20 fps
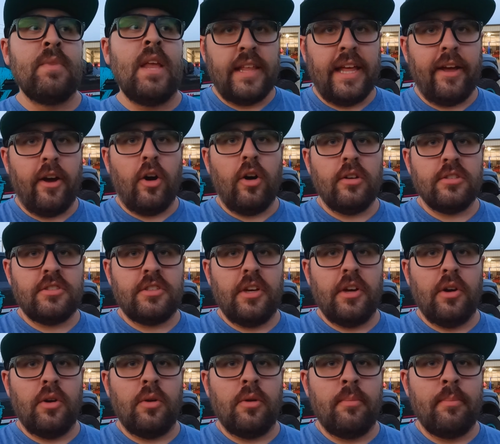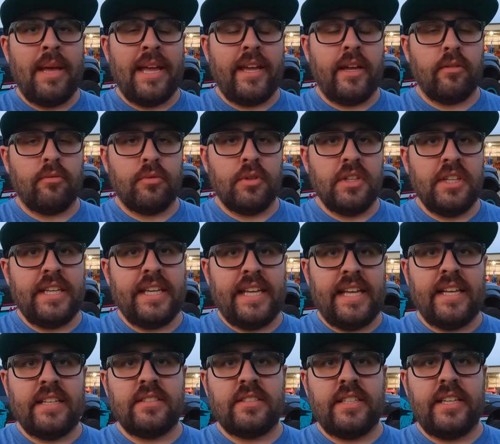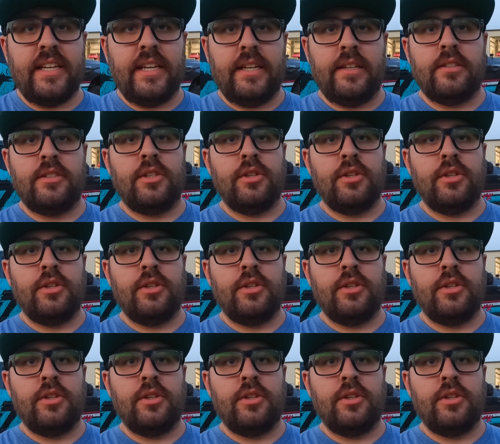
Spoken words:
They also make it really easy